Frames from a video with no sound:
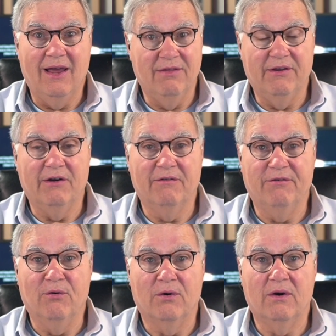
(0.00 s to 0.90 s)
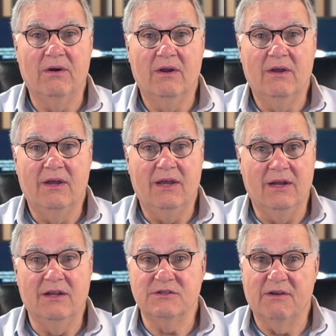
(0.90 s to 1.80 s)
and therefore
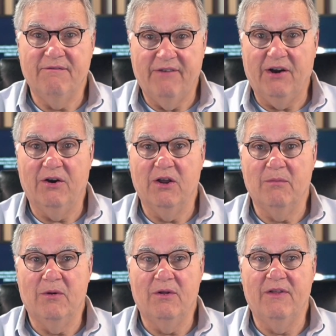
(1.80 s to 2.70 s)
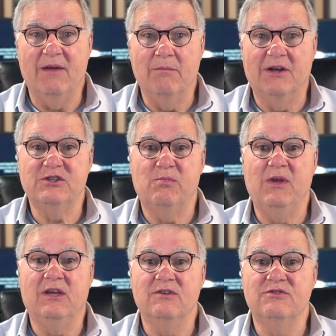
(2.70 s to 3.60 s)
it is a variable that must
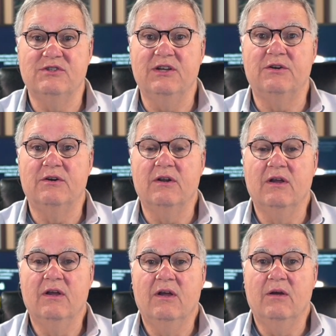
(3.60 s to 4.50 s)
be considered